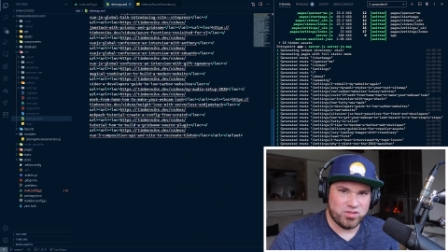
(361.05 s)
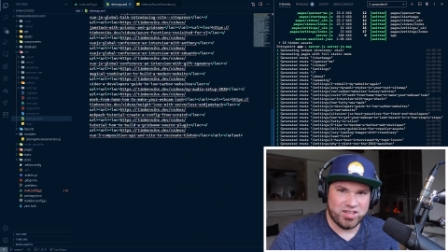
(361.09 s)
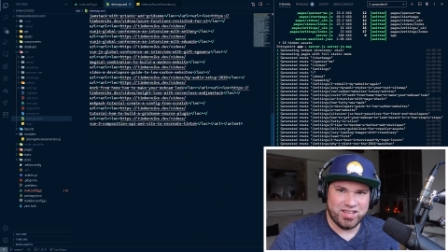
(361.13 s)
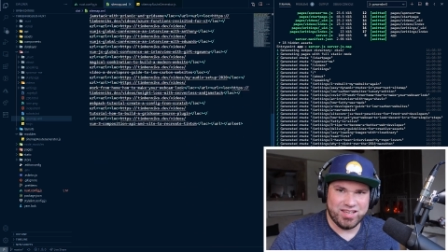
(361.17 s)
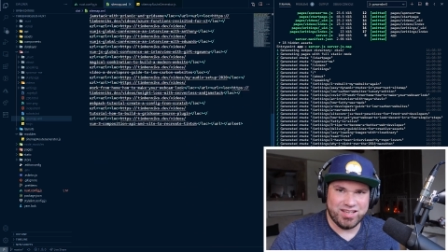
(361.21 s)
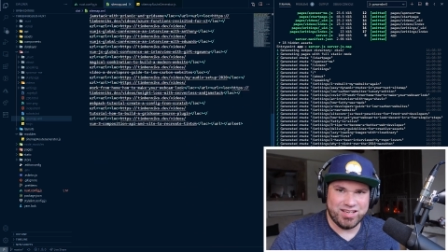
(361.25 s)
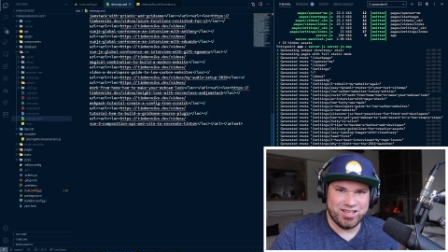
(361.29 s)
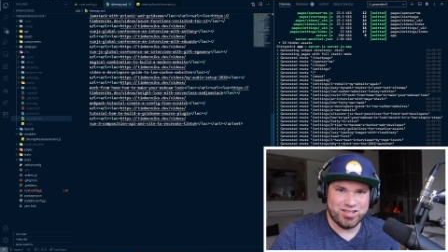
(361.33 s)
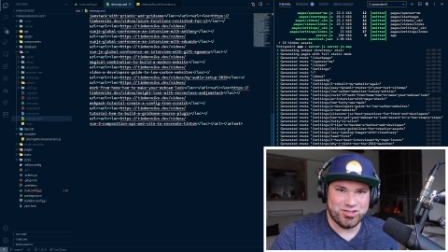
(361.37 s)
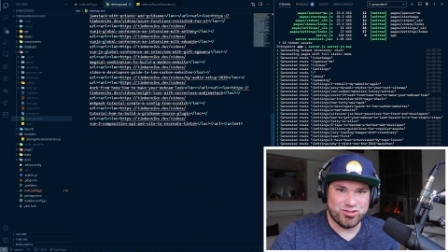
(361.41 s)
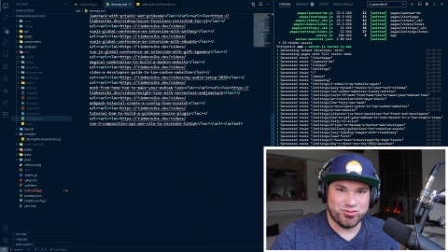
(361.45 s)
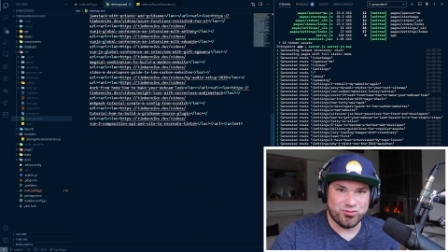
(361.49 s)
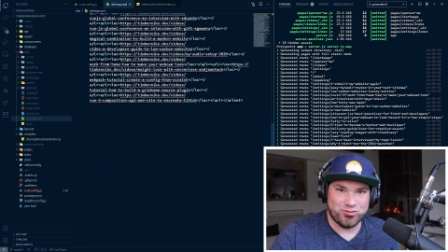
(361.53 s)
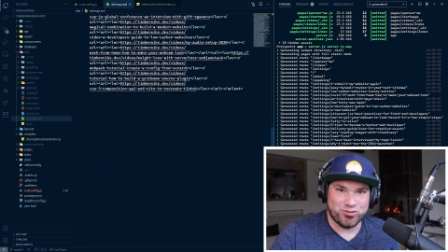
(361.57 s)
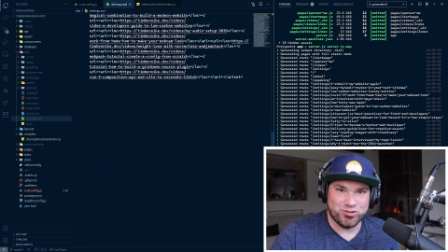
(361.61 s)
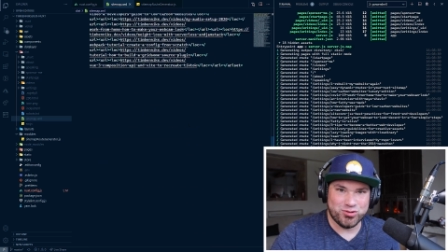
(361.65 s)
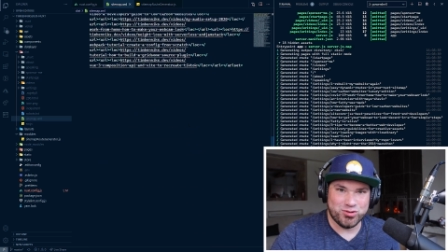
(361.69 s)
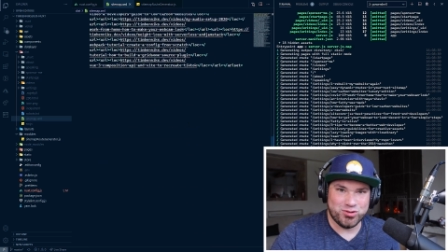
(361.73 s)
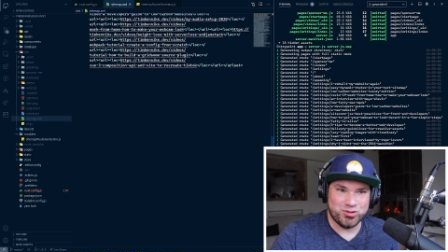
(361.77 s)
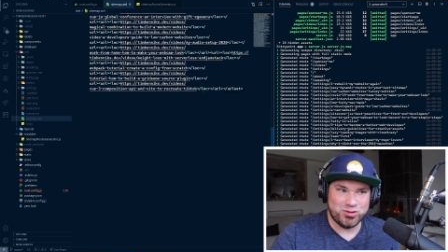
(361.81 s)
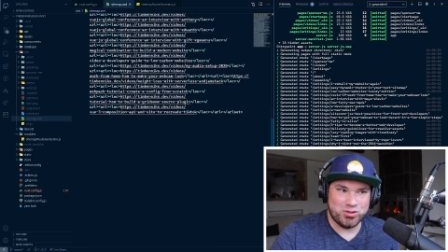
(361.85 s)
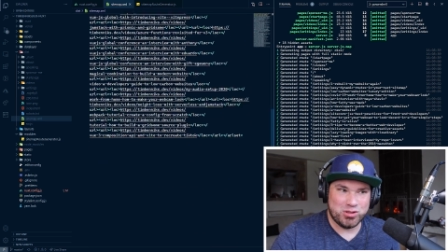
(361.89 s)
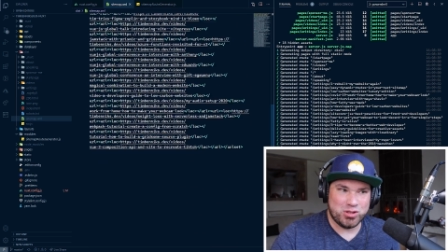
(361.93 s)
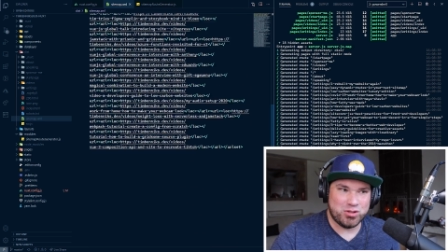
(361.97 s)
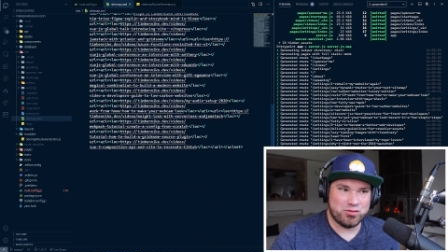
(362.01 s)
It is
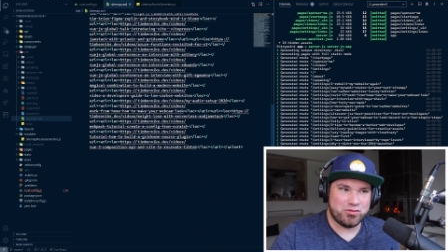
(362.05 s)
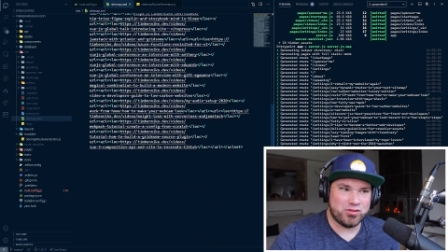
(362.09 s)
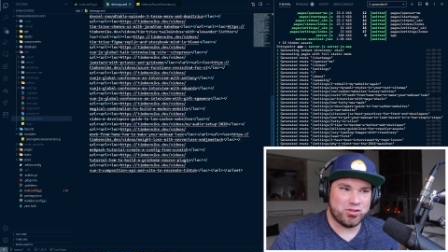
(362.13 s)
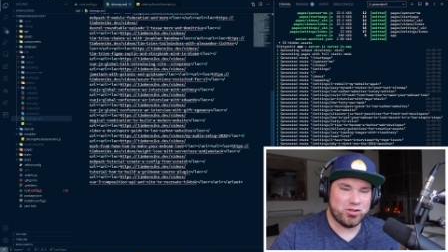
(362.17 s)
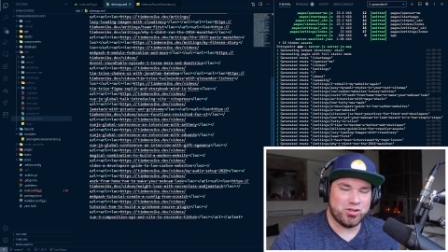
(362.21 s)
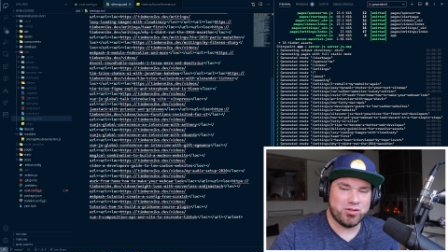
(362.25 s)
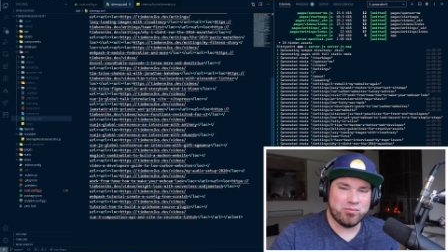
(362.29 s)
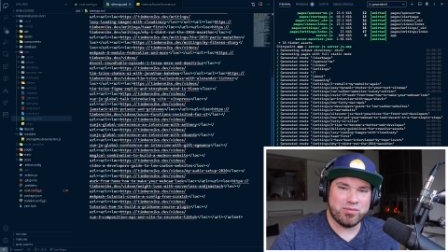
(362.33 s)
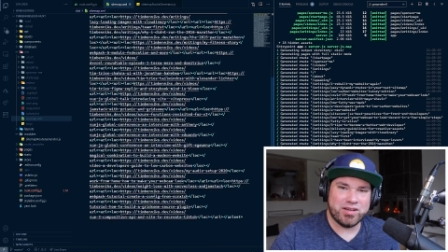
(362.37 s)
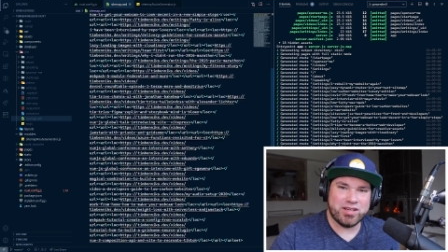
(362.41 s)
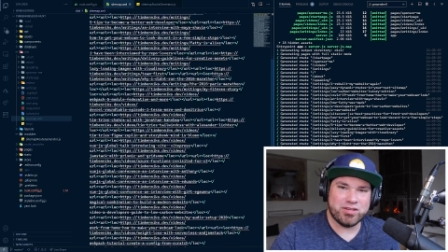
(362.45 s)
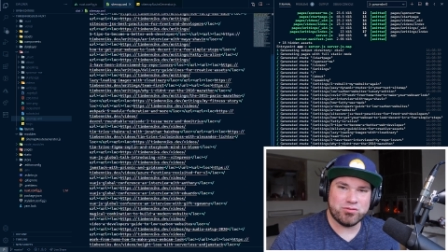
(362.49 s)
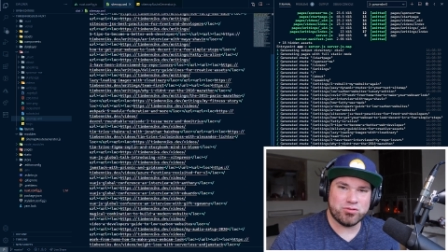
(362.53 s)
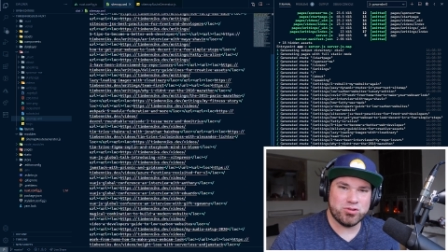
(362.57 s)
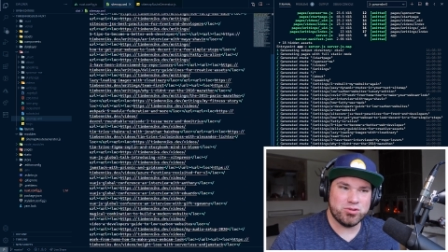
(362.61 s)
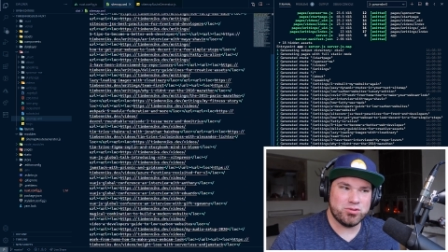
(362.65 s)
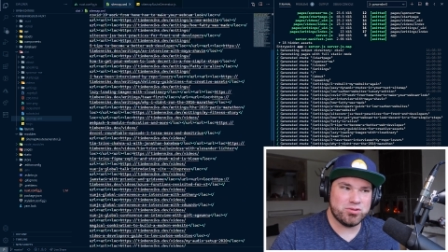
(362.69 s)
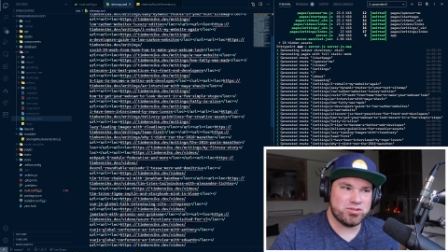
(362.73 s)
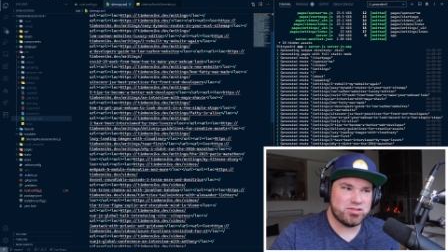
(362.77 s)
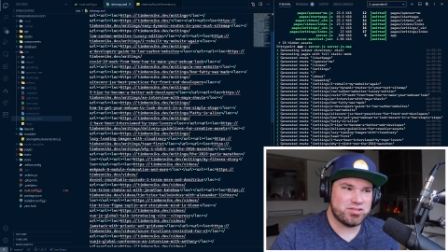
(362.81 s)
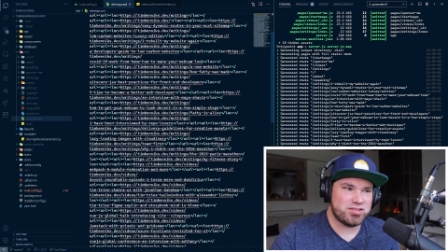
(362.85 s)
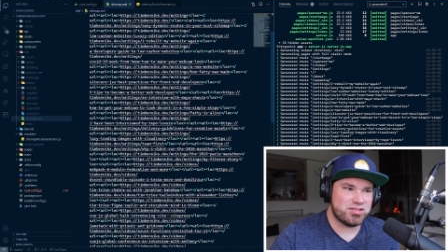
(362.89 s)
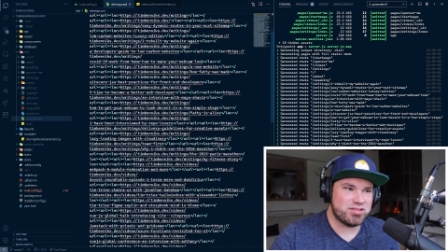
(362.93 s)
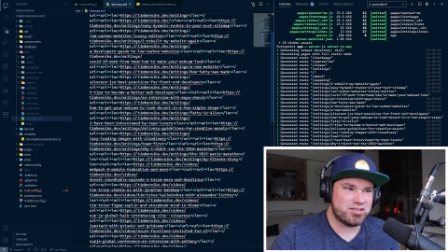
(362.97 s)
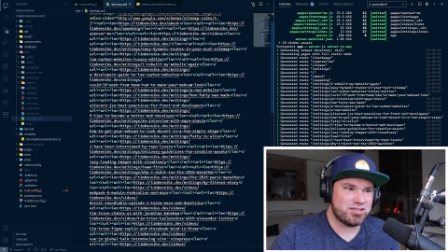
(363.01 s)
full of all my
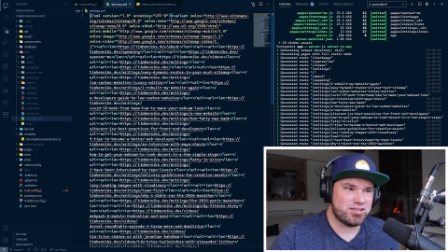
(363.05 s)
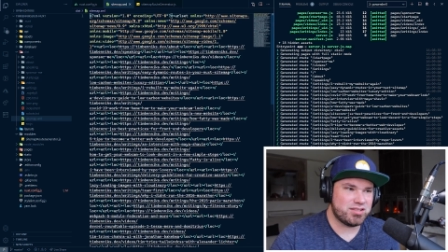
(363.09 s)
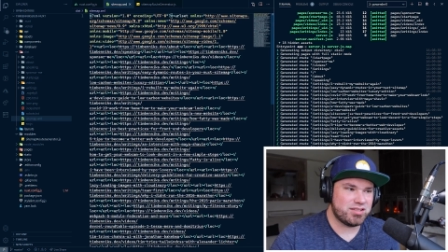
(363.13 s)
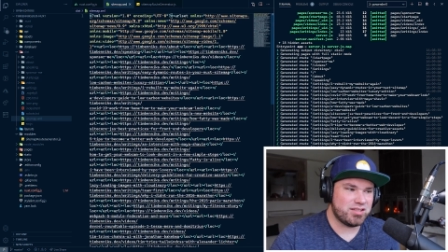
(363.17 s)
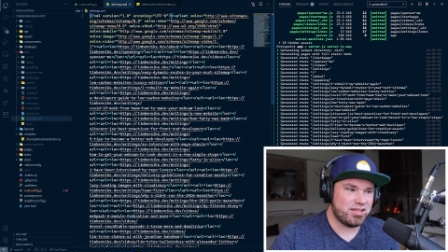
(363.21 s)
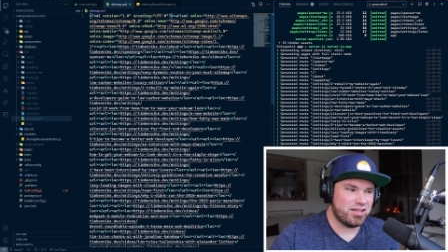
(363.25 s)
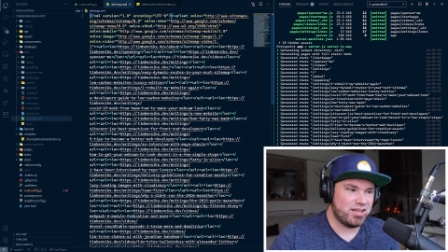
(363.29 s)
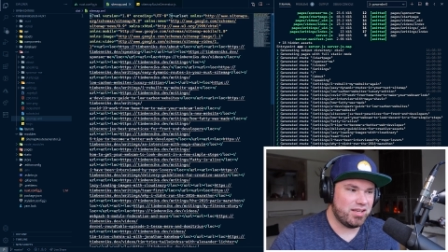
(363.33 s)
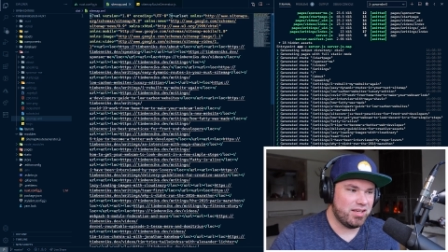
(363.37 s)
routes.